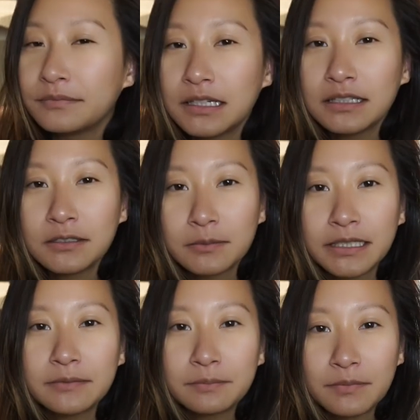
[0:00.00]
a little
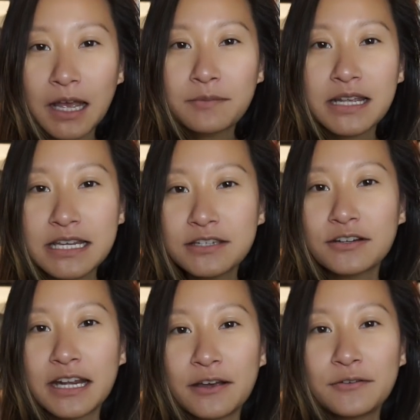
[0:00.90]
bit. I'm
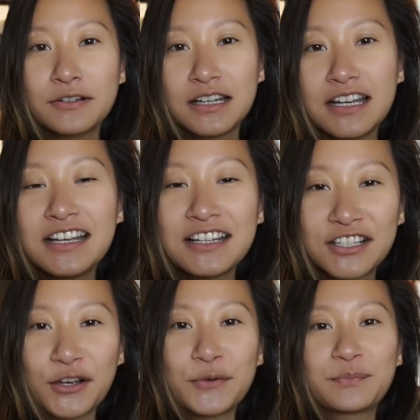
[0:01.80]
nicer now.
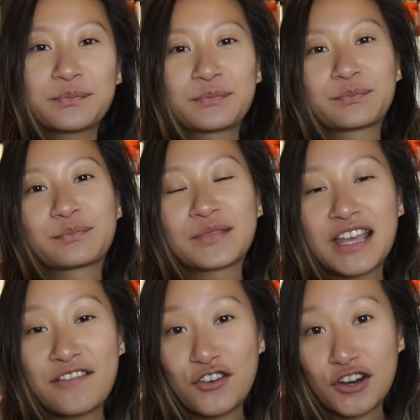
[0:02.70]
So
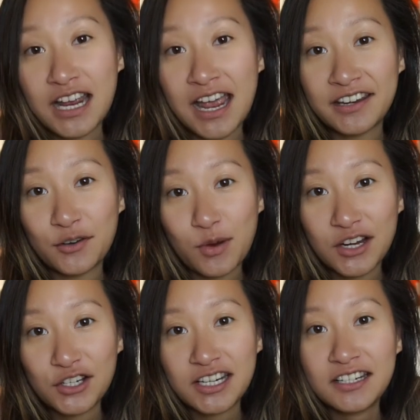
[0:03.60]
if you're a guy and you're
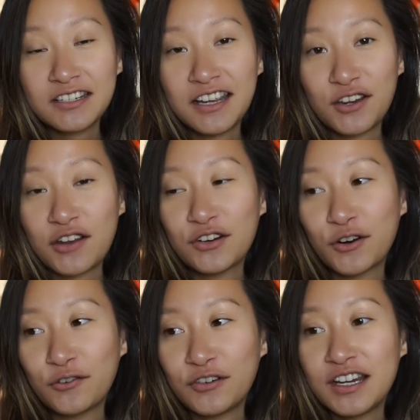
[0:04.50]
watching and you have a
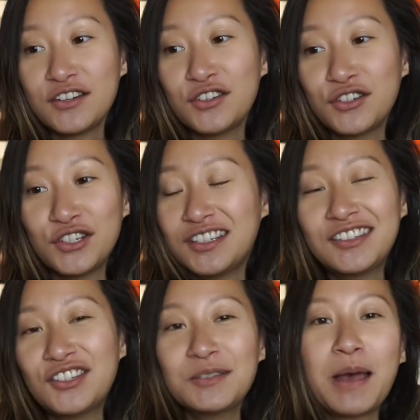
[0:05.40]
girlfriend,
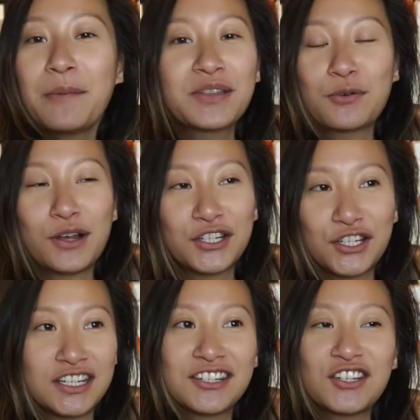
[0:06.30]
just just pop the
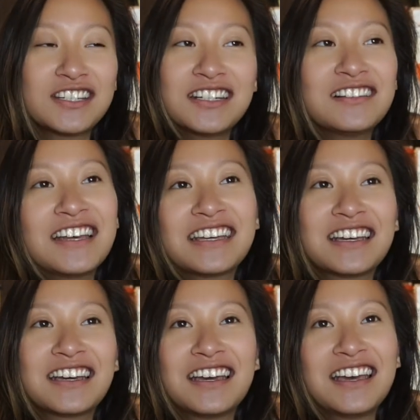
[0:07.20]
question. She's gonna like,
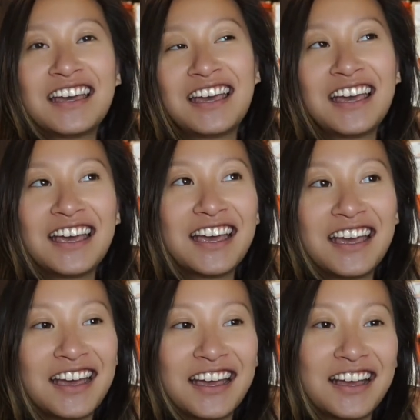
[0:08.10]

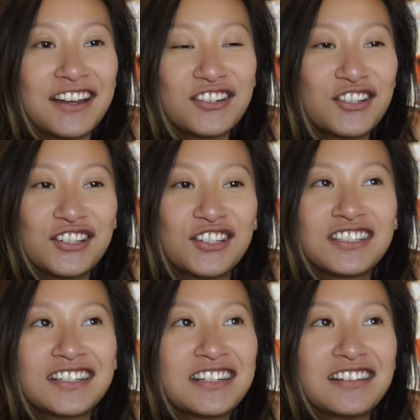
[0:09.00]
she's
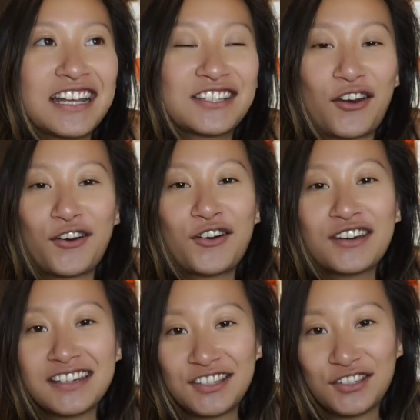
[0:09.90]
just gonna like
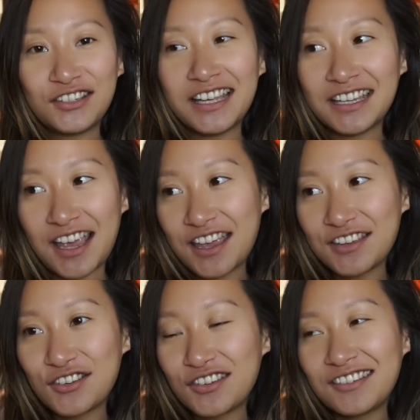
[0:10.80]
turn into like
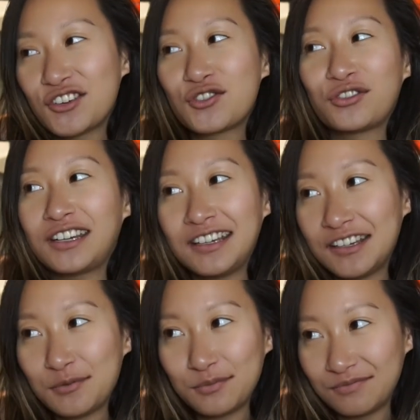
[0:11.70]
your
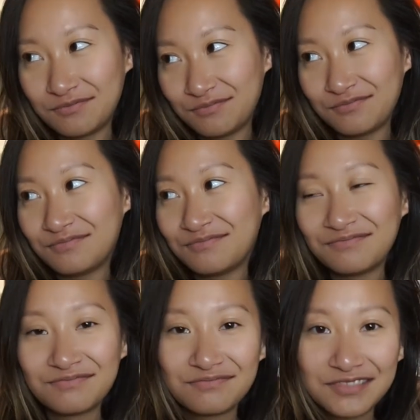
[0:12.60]
dream,
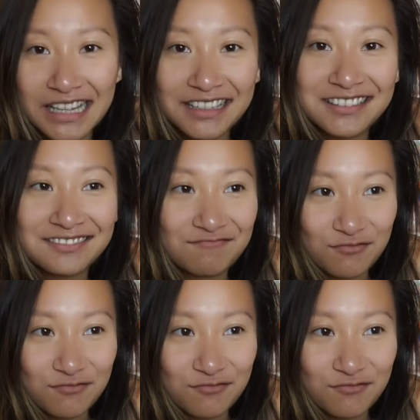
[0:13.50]
like